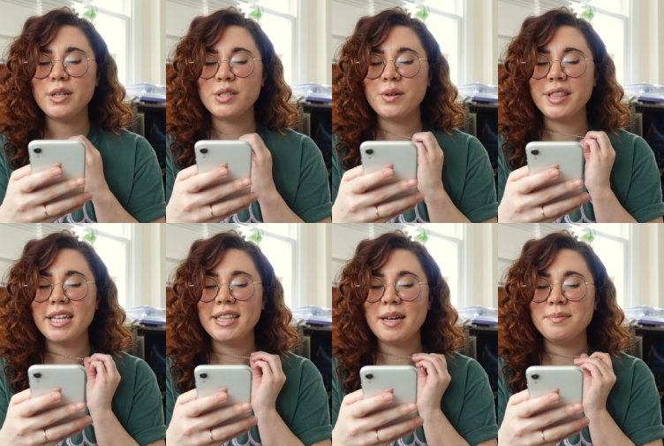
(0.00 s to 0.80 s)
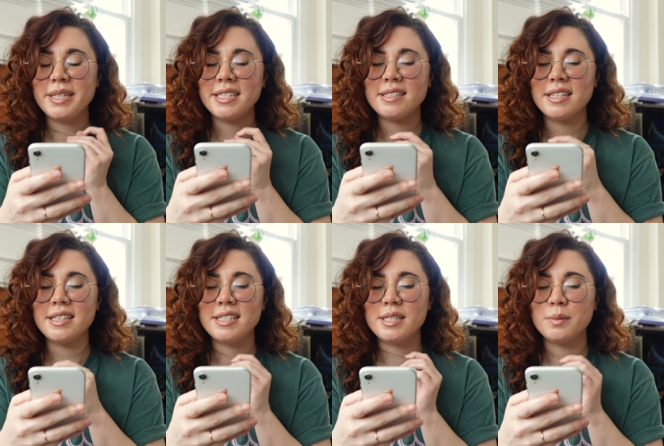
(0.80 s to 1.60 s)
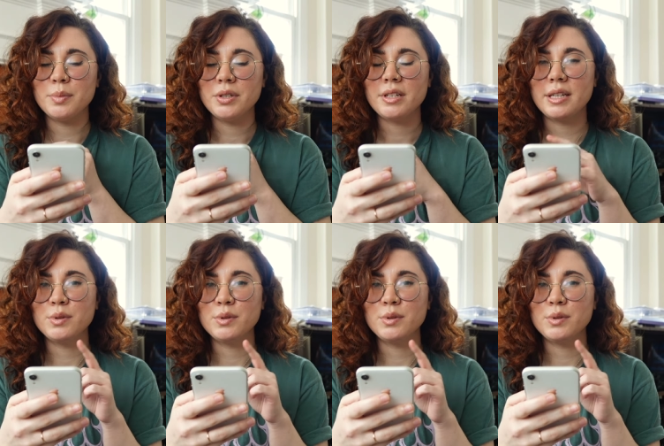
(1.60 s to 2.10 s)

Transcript: Okay, so I think that means that this is a book that